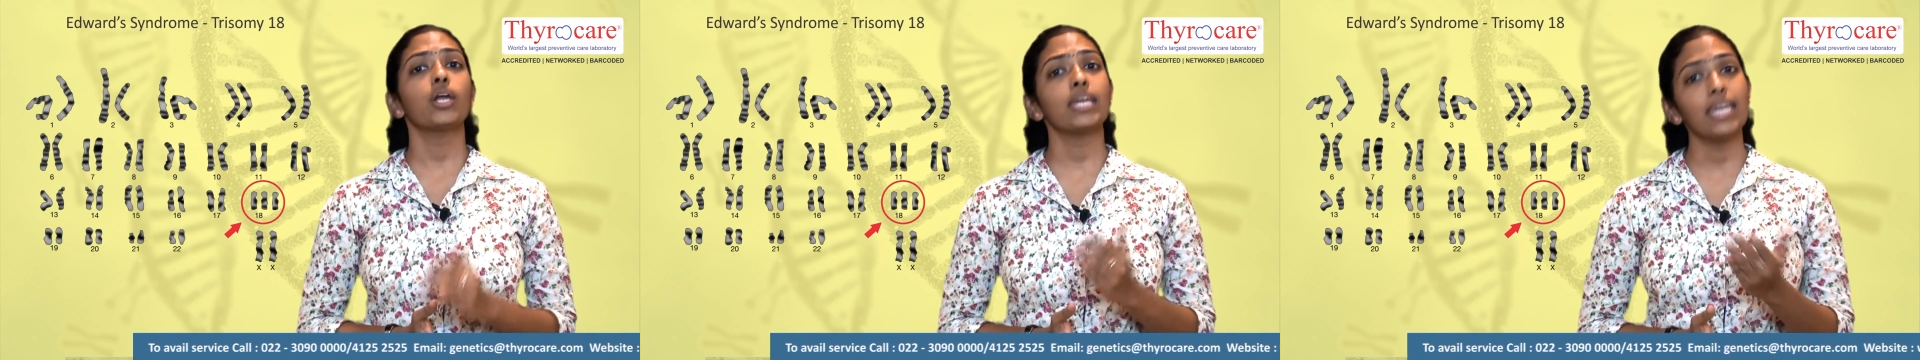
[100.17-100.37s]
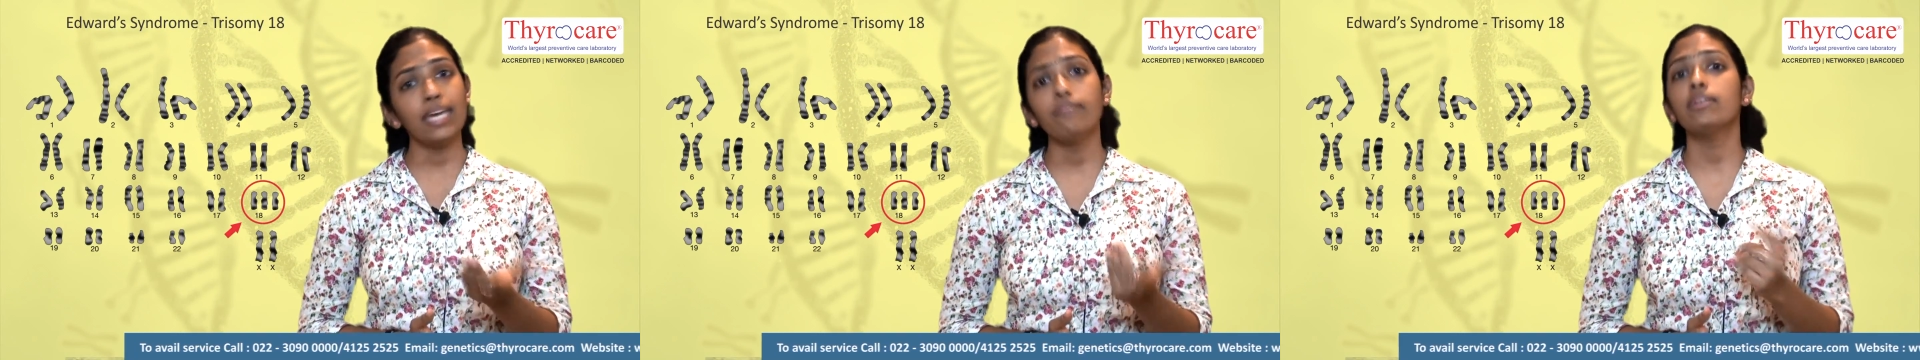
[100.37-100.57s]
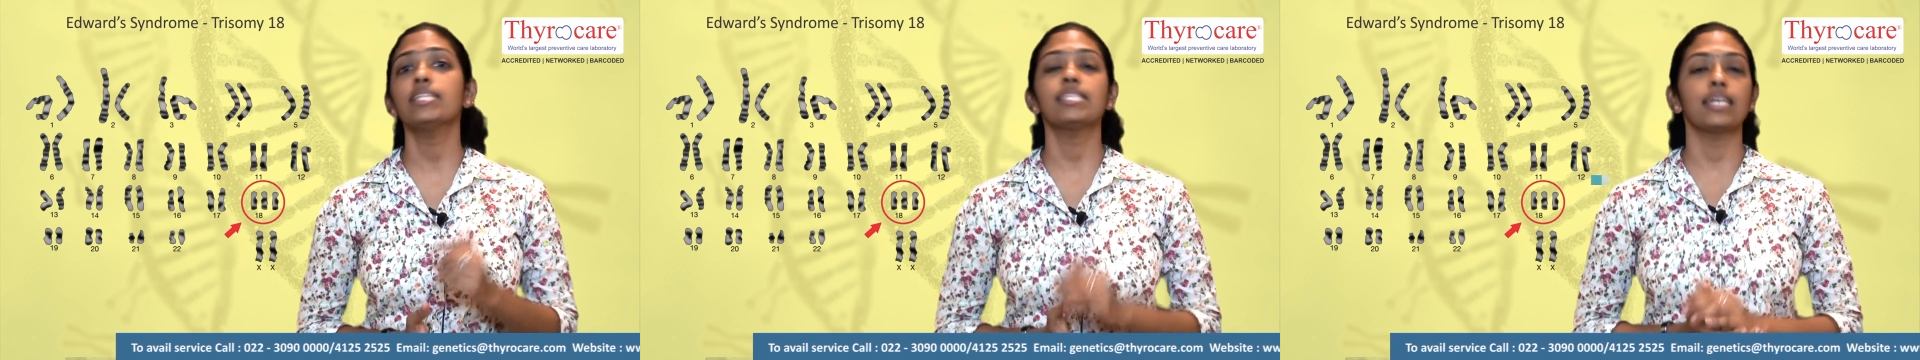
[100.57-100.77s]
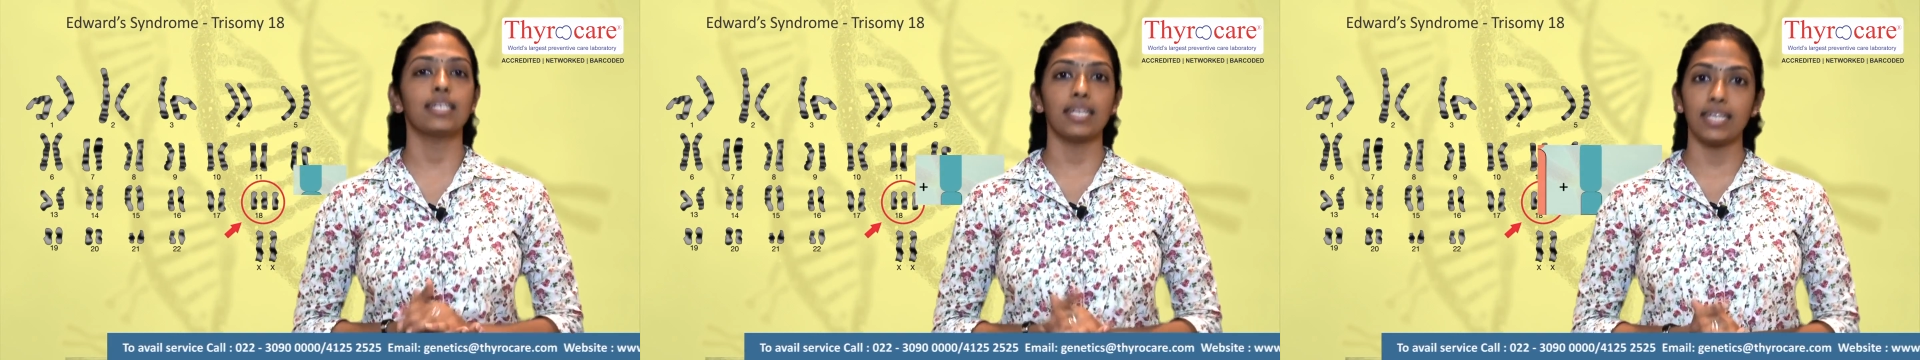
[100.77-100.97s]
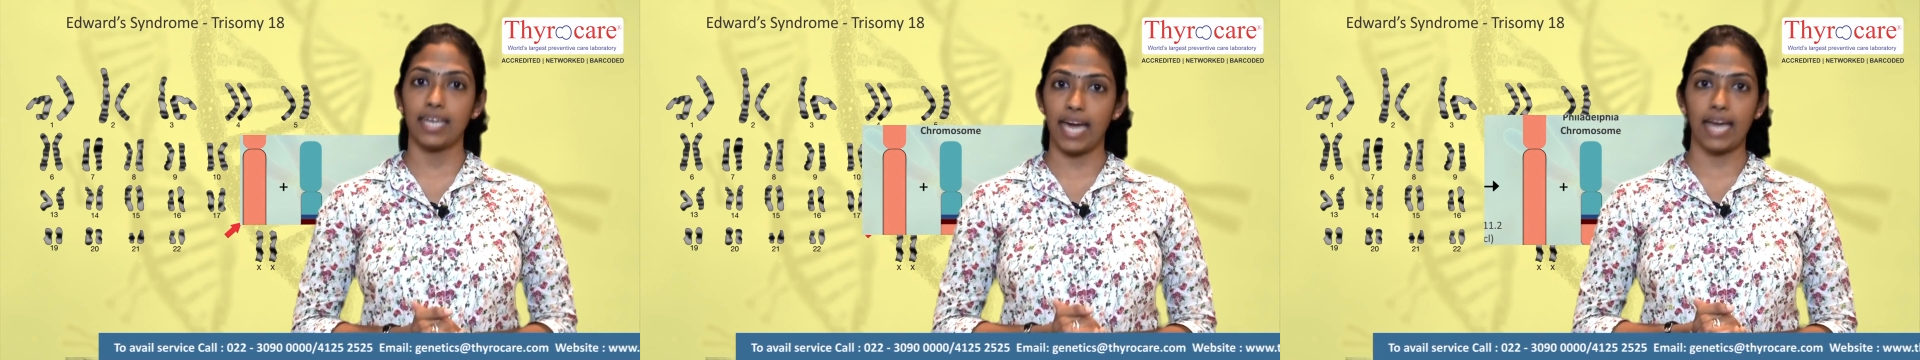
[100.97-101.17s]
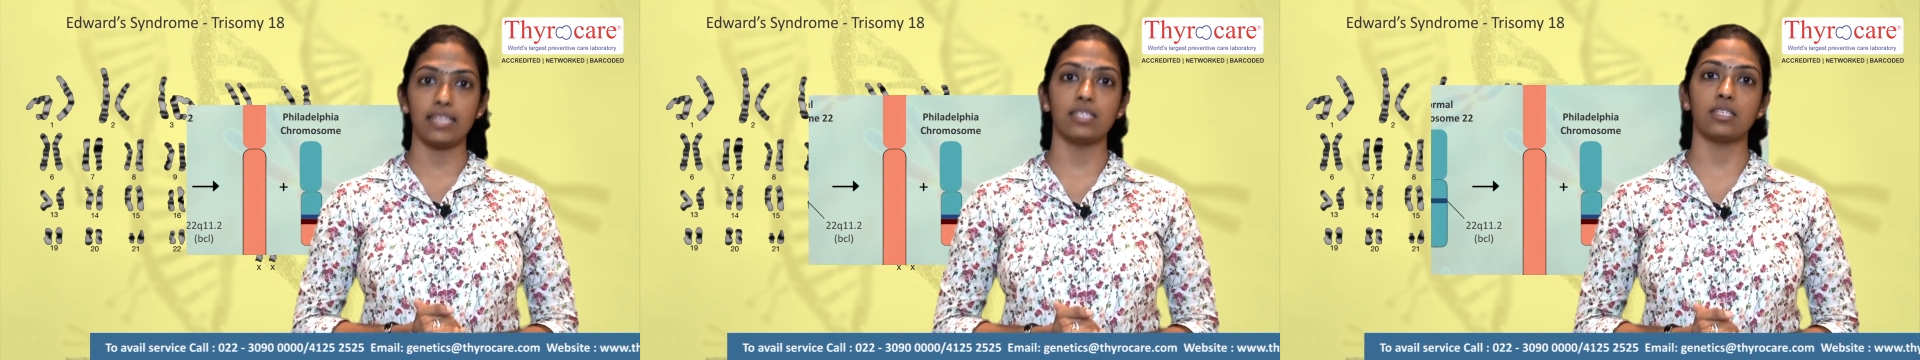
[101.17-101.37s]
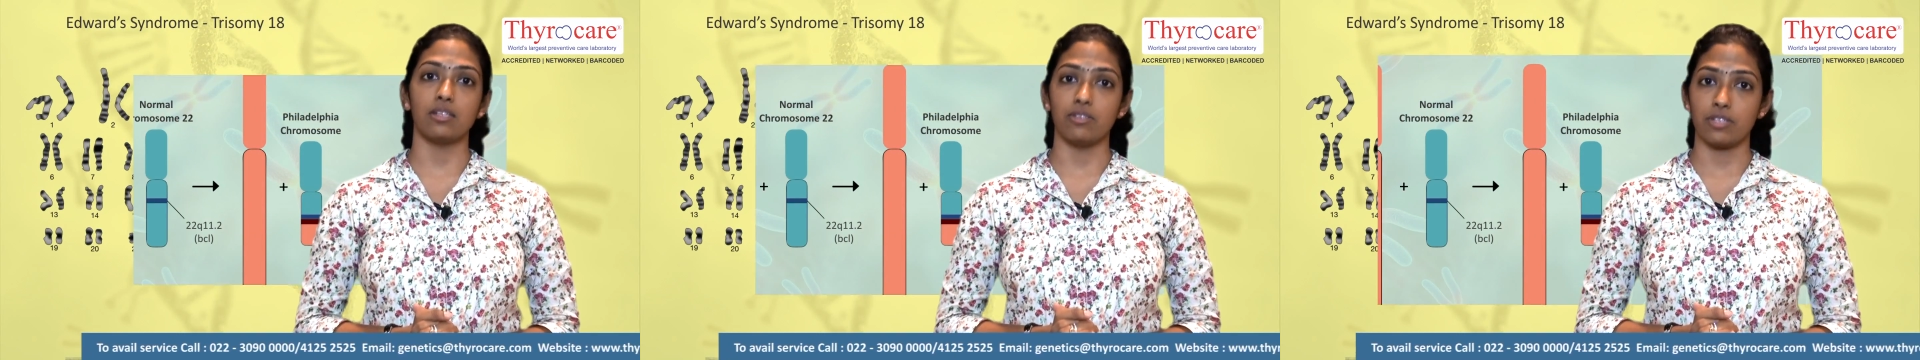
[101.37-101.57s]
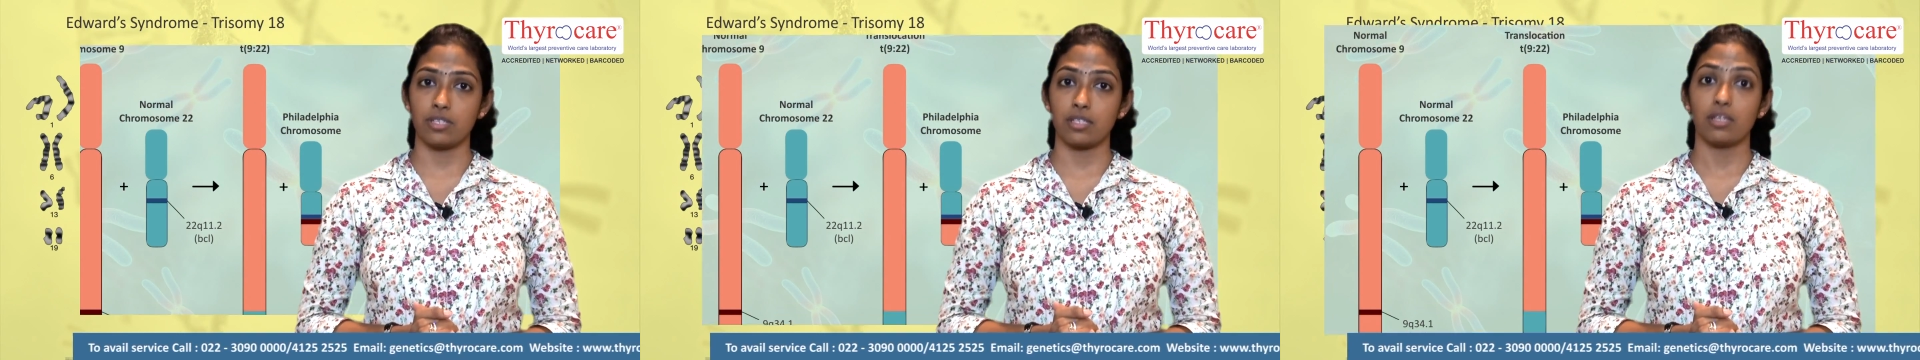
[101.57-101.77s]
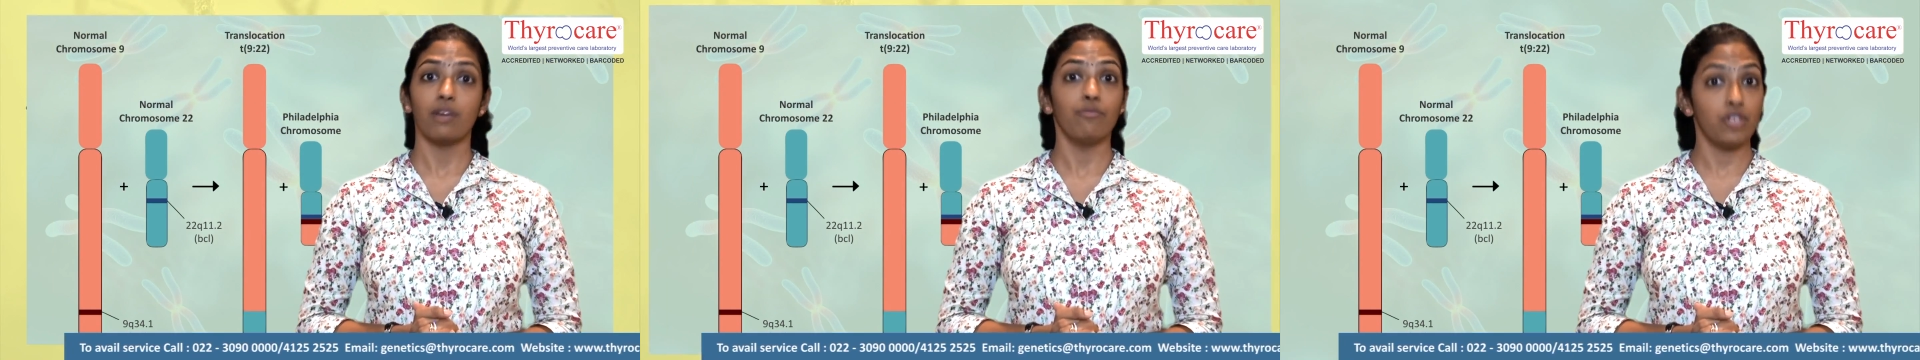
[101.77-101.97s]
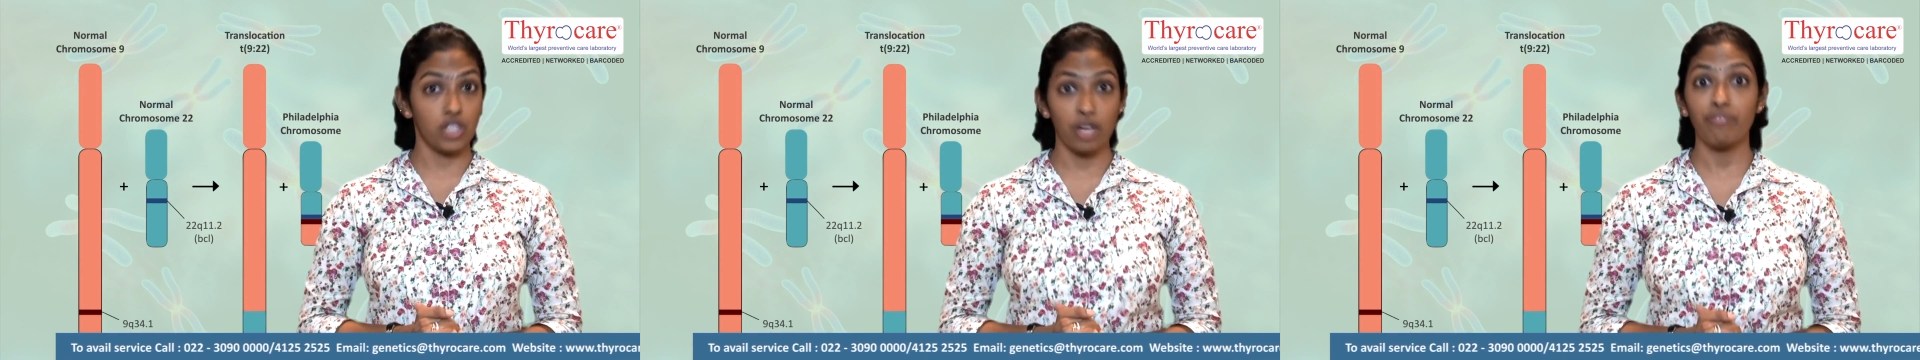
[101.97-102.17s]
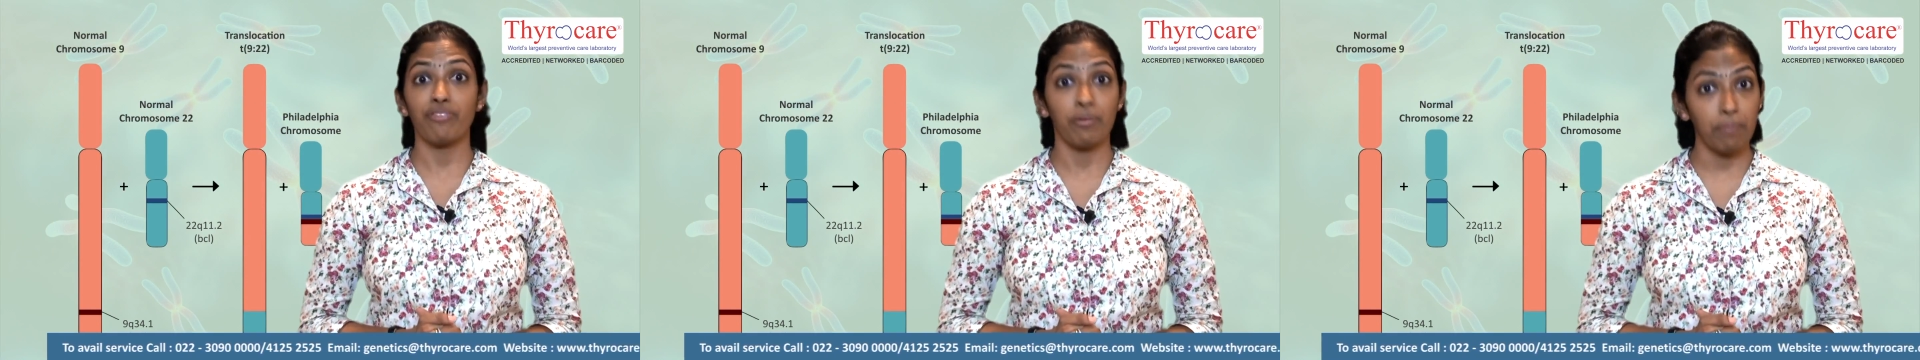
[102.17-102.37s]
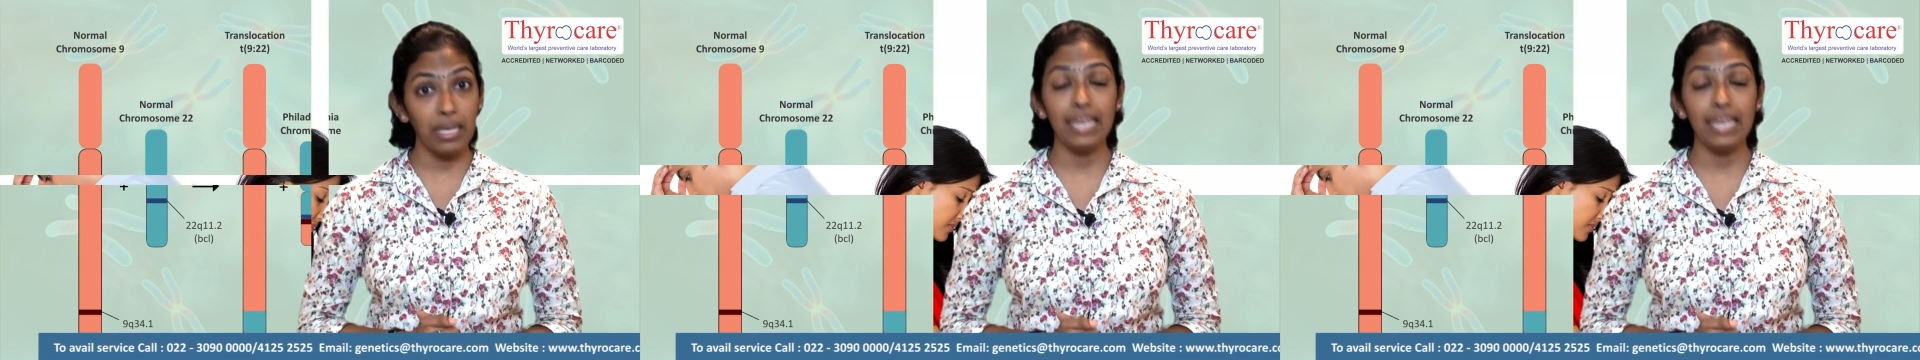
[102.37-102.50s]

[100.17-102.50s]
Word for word: or even certain cancers which are